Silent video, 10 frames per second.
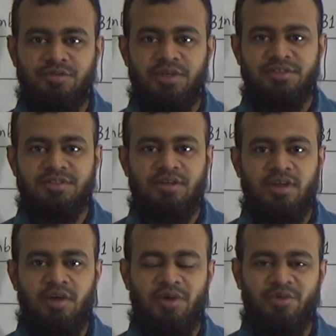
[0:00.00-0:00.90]
students,
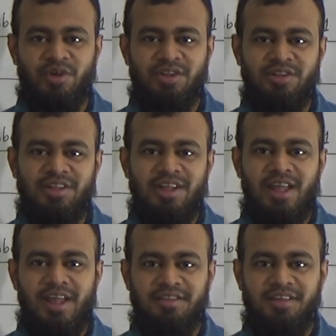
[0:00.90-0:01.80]
how are you all?
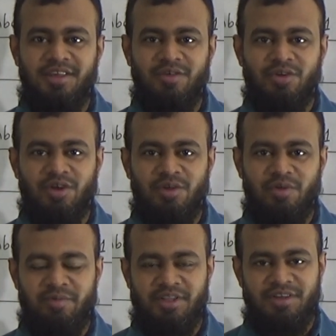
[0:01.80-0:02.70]
I think you are all
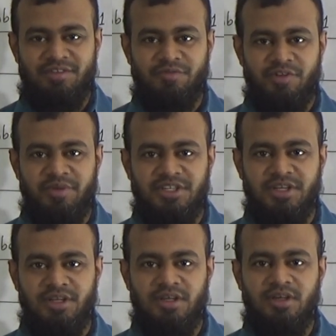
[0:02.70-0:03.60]
well with the grace of Almighty
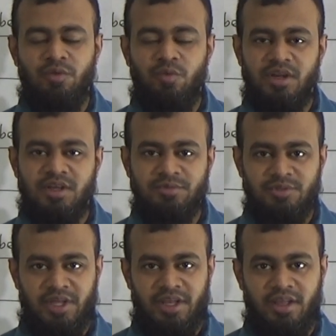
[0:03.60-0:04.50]
Allah. Welcome to
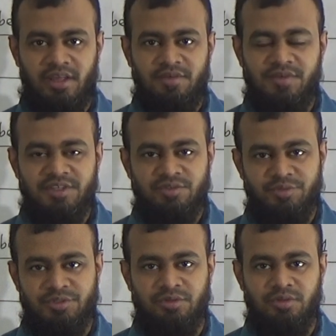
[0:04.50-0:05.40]
NIEVS Home
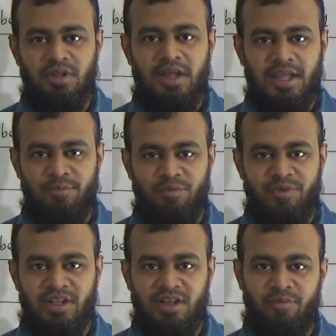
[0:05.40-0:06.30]
School. I am
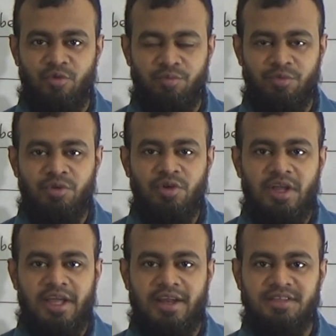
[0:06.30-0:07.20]
Yamin Apu,
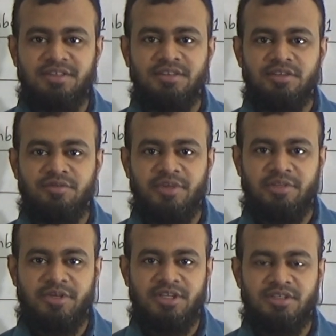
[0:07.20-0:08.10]
an assistant teacher of
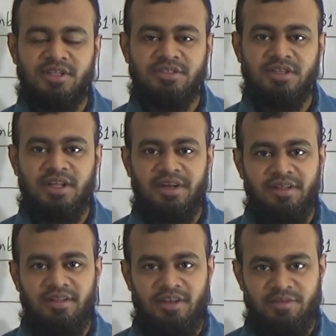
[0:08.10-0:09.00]
mathematics, National
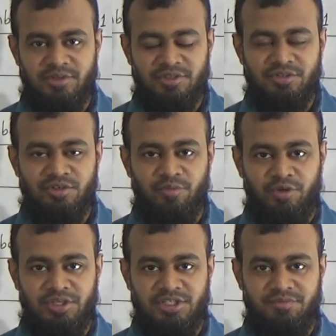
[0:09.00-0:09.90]
Ideal Universal School
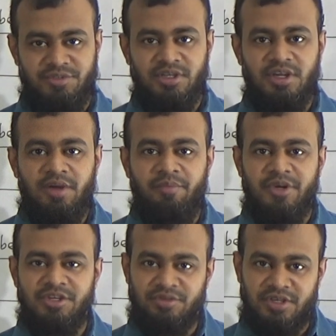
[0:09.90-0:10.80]
morning shift. My
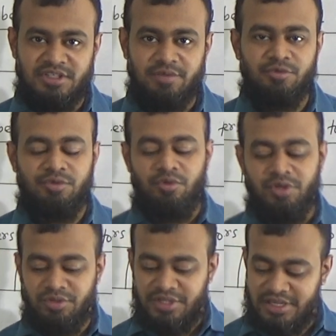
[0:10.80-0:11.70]
dear students, I am going
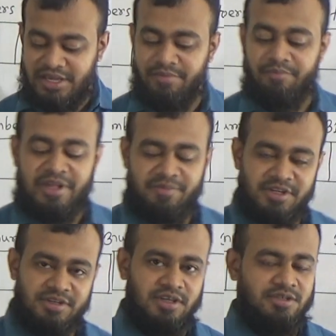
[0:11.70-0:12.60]
to take a
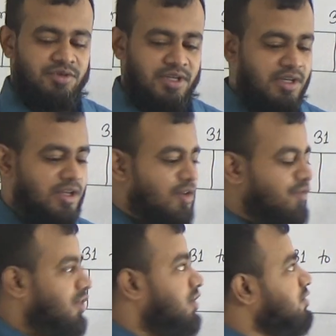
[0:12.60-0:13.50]
mathematics class today
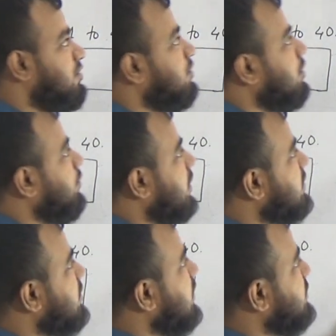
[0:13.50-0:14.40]
for the student of
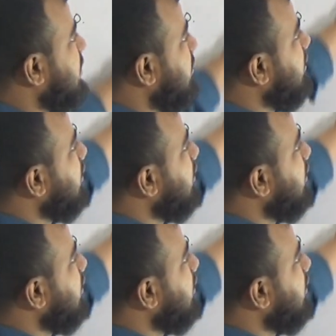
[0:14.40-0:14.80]
class nursery.